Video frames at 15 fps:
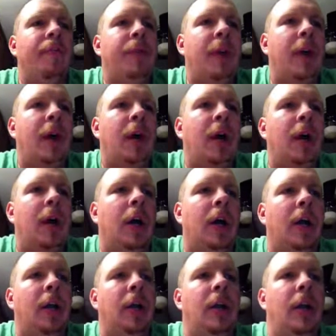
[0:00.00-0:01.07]

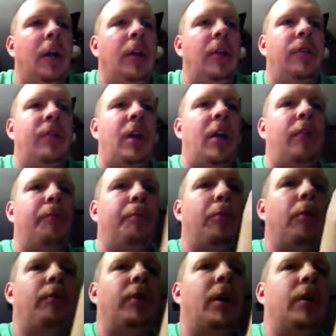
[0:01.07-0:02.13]
And in this case,
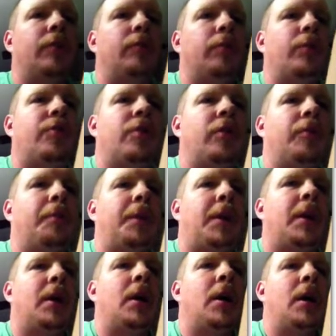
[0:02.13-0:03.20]
protons would just
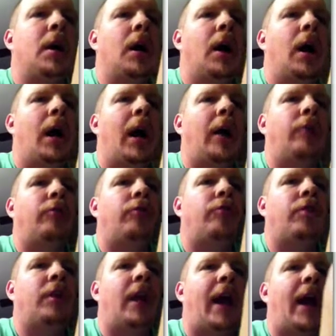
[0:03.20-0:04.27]
be a
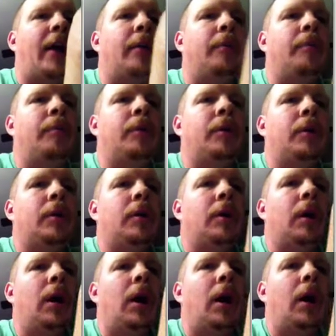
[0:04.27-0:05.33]
hydrogen atom
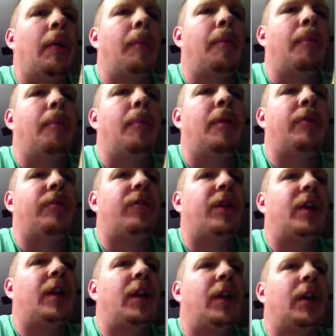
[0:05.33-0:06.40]

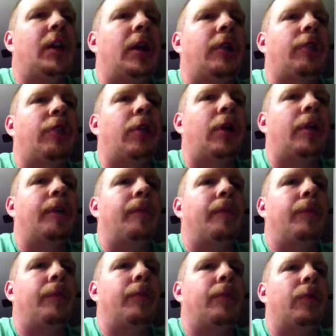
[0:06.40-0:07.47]
missing an electron.
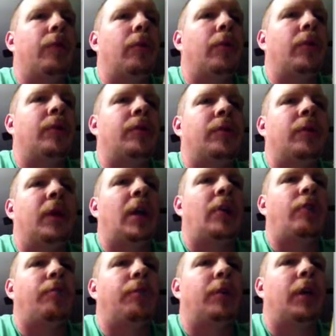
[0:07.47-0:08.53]
So it's an
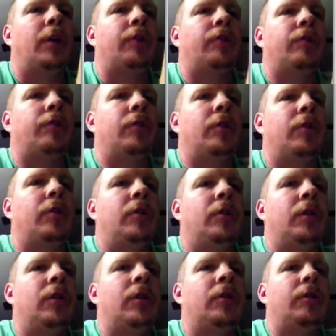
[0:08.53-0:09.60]
H plus.
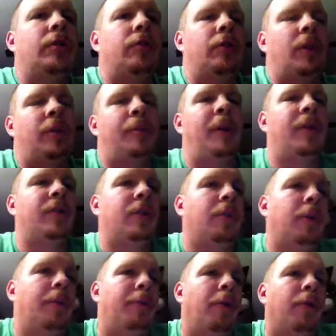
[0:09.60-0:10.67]
And so that's basically
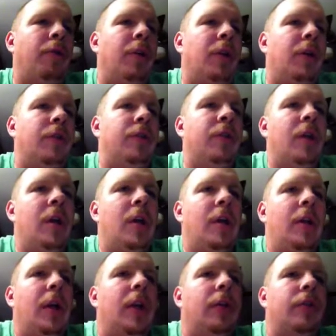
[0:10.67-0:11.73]
what a proton is.
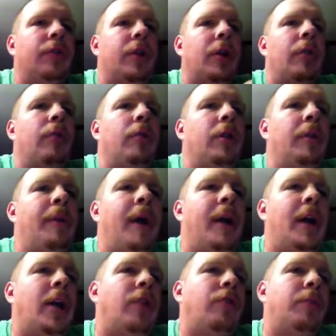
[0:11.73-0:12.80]
That looks like a really
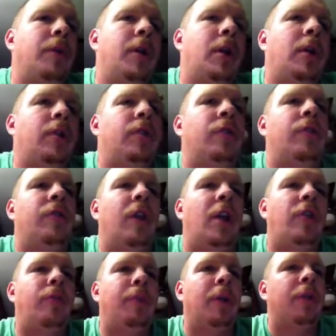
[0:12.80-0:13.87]
bad H, but it is. It's an
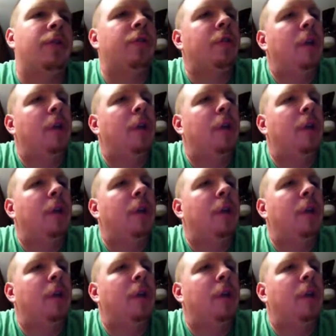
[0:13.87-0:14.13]
H plus.